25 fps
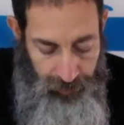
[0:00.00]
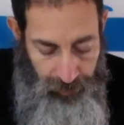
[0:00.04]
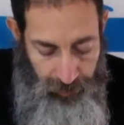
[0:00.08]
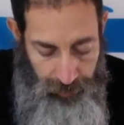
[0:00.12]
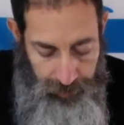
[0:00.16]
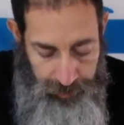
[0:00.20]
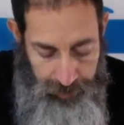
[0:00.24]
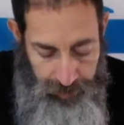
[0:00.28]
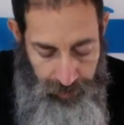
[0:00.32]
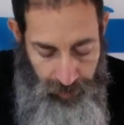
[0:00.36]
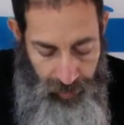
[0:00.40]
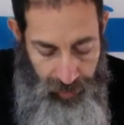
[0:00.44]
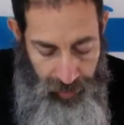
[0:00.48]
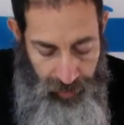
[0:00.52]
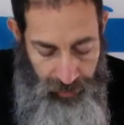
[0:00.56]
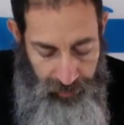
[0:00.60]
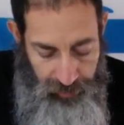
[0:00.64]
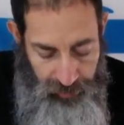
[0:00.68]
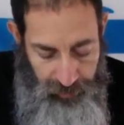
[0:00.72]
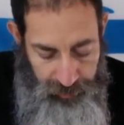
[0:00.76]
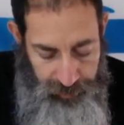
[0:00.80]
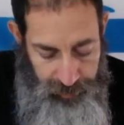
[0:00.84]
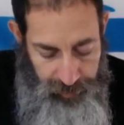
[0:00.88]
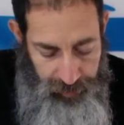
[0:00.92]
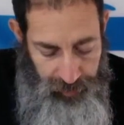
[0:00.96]
a prayer
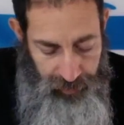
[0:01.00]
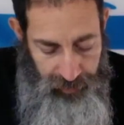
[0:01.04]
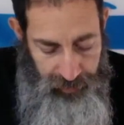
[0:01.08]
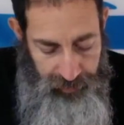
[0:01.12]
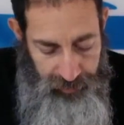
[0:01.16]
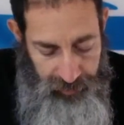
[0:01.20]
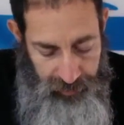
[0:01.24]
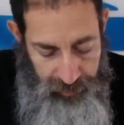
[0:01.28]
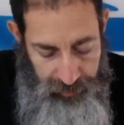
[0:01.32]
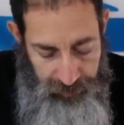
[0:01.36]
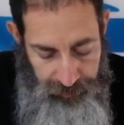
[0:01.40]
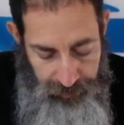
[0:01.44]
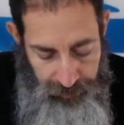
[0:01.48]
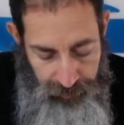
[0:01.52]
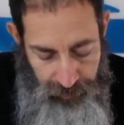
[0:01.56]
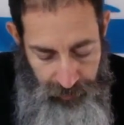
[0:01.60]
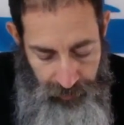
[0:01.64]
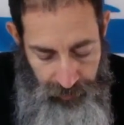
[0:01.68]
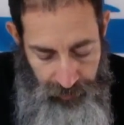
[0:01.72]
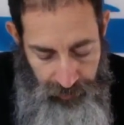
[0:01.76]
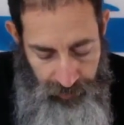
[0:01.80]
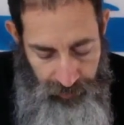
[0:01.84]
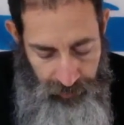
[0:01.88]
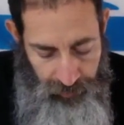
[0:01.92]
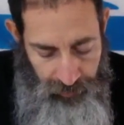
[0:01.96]
of peace
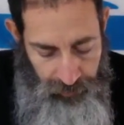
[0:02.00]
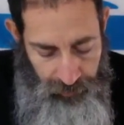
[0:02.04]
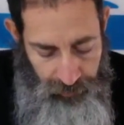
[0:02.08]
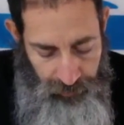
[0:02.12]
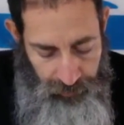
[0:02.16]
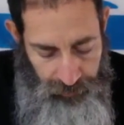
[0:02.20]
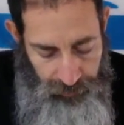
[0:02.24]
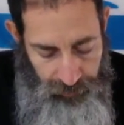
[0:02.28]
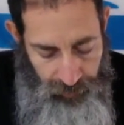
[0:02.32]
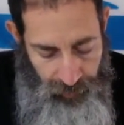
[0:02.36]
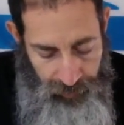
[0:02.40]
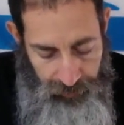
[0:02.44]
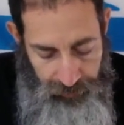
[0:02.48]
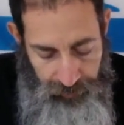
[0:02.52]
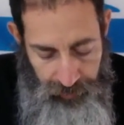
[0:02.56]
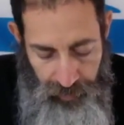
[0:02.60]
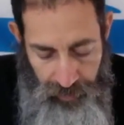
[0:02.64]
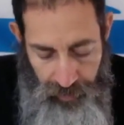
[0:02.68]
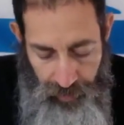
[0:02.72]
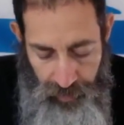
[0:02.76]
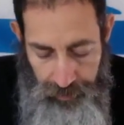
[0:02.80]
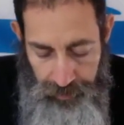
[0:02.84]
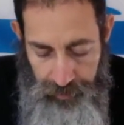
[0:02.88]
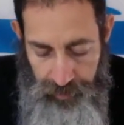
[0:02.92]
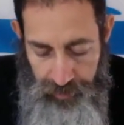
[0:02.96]
uh, found
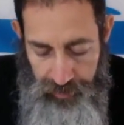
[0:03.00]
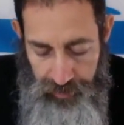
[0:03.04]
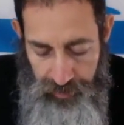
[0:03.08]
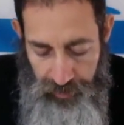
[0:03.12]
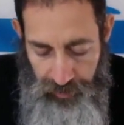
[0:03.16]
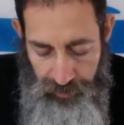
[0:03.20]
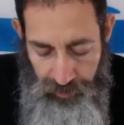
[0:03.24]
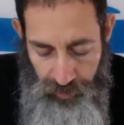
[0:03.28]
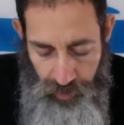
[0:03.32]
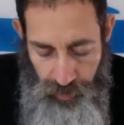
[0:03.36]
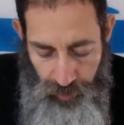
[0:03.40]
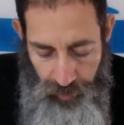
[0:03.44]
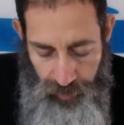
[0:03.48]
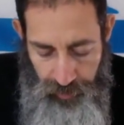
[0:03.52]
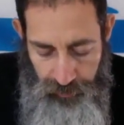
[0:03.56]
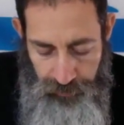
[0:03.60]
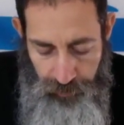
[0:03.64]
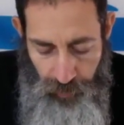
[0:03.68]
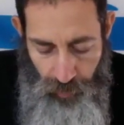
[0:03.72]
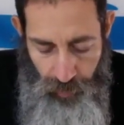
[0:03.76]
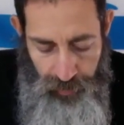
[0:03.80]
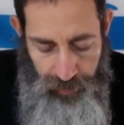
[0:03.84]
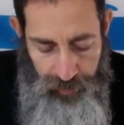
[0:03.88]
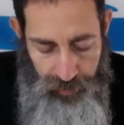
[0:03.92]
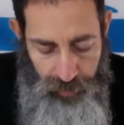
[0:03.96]
in Numbers six
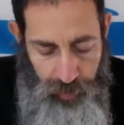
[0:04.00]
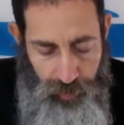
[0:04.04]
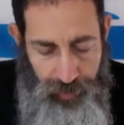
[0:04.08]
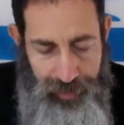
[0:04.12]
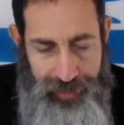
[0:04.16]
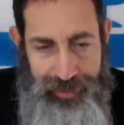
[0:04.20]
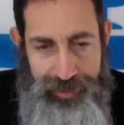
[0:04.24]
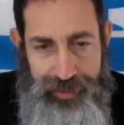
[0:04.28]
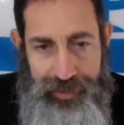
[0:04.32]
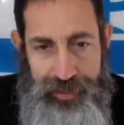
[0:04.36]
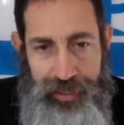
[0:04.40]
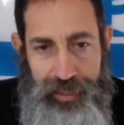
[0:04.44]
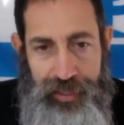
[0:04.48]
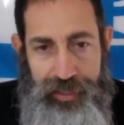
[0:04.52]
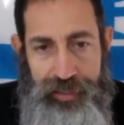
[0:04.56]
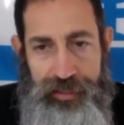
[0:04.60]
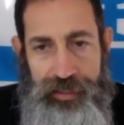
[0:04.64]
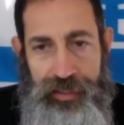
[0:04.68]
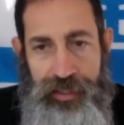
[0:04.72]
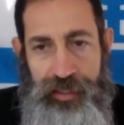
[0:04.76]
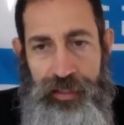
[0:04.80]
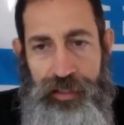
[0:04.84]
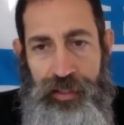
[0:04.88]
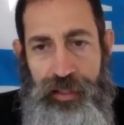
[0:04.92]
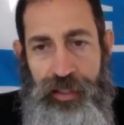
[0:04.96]
twenty-four to twenty-six.
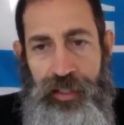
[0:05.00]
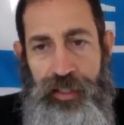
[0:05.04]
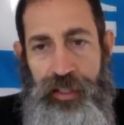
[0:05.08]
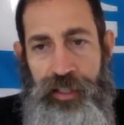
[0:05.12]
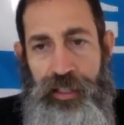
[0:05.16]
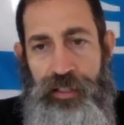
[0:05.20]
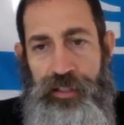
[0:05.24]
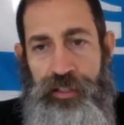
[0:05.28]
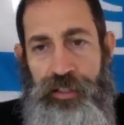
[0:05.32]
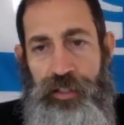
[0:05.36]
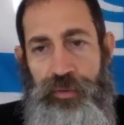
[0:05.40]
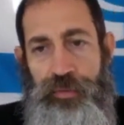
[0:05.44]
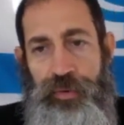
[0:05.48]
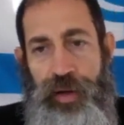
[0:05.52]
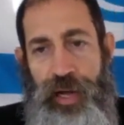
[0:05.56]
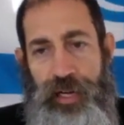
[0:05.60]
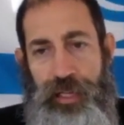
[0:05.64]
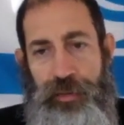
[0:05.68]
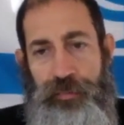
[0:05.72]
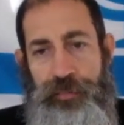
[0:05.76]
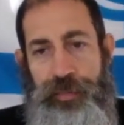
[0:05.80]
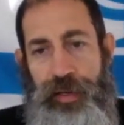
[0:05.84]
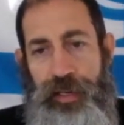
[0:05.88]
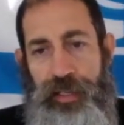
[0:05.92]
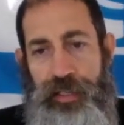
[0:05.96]
And it's the
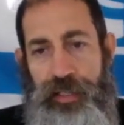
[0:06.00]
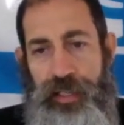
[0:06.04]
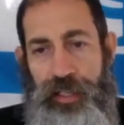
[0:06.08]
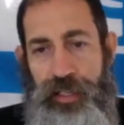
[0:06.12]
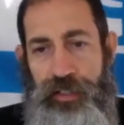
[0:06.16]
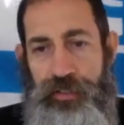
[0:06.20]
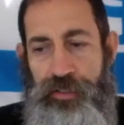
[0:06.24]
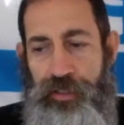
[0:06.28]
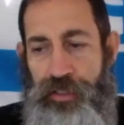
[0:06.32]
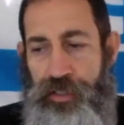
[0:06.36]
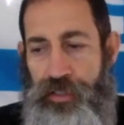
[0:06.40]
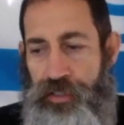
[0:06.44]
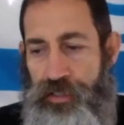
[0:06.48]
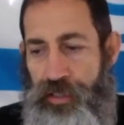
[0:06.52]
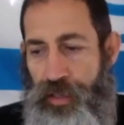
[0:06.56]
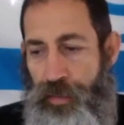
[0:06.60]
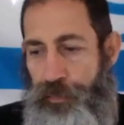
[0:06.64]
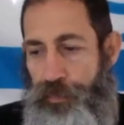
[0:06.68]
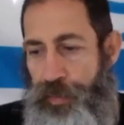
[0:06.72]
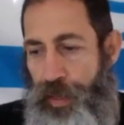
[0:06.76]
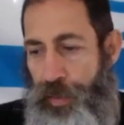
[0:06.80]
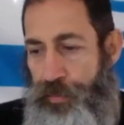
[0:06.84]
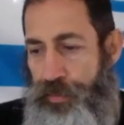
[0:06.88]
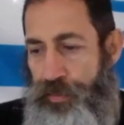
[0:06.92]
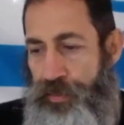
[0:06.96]
Aaronic benediction. And
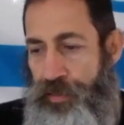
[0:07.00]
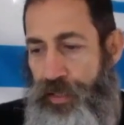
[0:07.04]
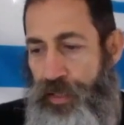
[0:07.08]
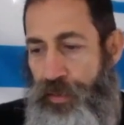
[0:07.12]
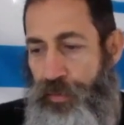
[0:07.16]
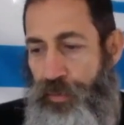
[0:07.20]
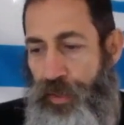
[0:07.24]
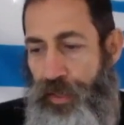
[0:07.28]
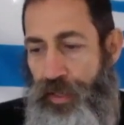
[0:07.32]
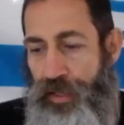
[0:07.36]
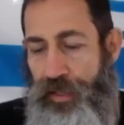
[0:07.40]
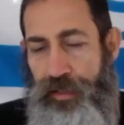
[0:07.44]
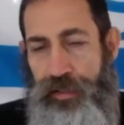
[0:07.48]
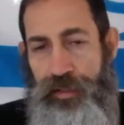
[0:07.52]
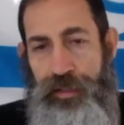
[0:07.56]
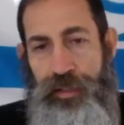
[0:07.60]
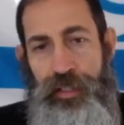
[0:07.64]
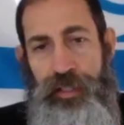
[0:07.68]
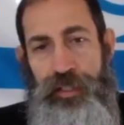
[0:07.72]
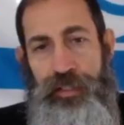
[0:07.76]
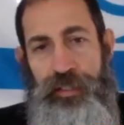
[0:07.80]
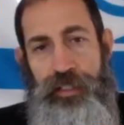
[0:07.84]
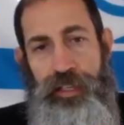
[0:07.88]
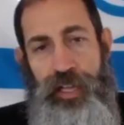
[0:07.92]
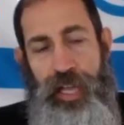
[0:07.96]
some people say, well,
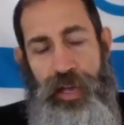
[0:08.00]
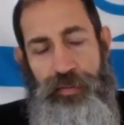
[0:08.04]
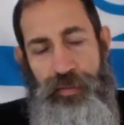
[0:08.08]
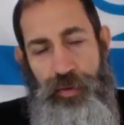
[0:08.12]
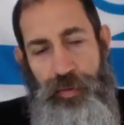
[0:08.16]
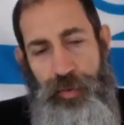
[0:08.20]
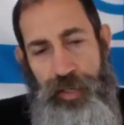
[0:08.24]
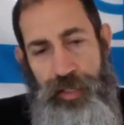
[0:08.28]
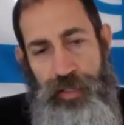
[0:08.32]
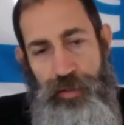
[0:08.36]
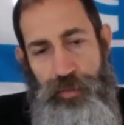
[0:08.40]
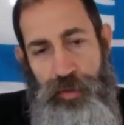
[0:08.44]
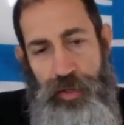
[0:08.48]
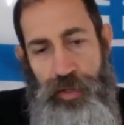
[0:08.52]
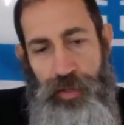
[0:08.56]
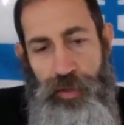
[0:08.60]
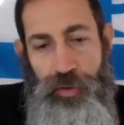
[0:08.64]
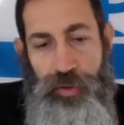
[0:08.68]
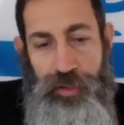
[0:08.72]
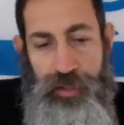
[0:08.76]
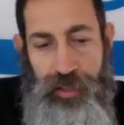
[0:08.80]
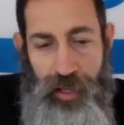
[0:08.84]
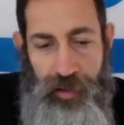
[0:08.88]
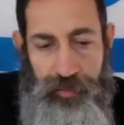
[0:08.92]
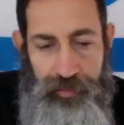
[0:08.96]
do you ever read the
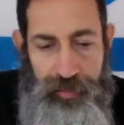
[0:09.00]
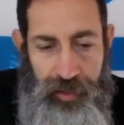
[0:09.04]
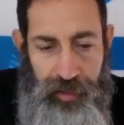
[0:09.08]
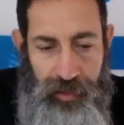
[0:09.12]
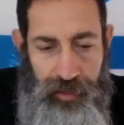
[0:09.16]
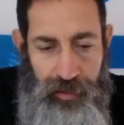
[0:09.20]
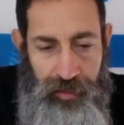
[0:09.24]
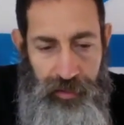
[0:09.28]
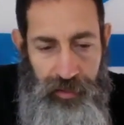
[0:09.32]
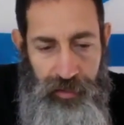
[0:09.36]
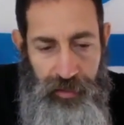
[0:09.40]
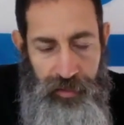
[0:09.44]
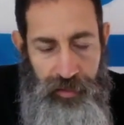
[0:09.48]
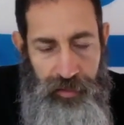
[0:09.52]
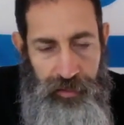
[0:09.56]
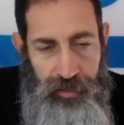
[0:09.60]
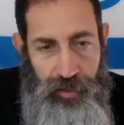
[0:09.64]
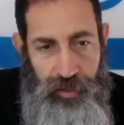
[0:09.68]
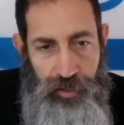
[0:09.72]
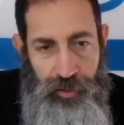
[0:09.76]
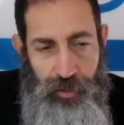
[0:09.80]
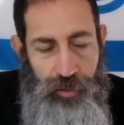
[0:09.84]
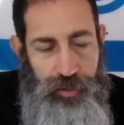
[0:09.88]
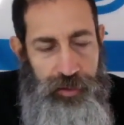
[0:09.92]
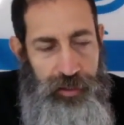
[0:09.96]
Renewed Covenant,
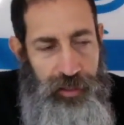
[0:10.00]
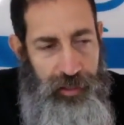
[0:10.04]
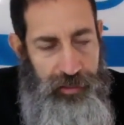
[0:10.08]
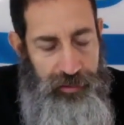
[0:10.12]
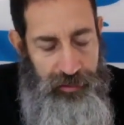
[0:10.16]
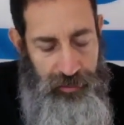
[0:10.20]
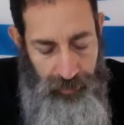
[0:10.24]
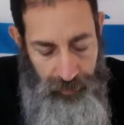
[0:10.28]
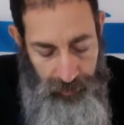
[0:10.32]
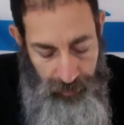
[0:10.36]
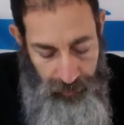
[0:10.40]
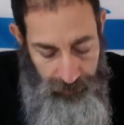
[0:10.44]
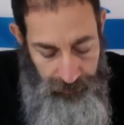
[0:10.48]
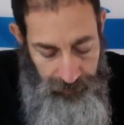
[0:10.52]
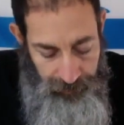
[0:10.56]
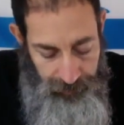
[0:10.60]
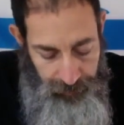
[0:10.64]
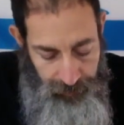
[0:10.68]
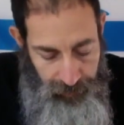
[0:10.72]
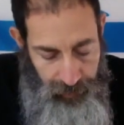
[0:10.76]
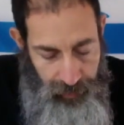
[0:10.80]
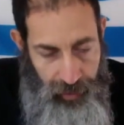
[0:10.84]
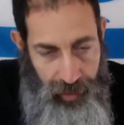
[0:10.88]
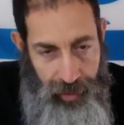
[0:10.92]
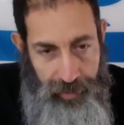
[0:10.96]
the New Testament?
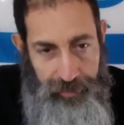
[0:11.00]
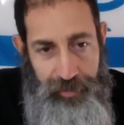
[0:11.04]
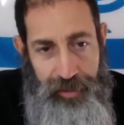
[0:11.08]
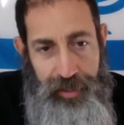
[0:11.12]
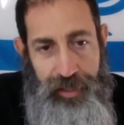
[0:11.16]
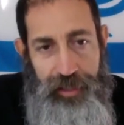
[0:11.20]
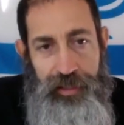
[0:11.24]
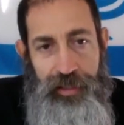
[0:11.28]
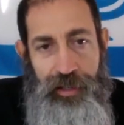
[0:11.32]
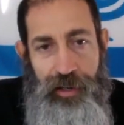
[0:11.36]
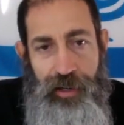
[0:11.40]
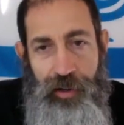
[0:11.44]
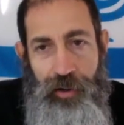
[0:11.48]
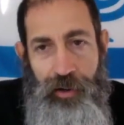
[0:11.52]
I'm reading the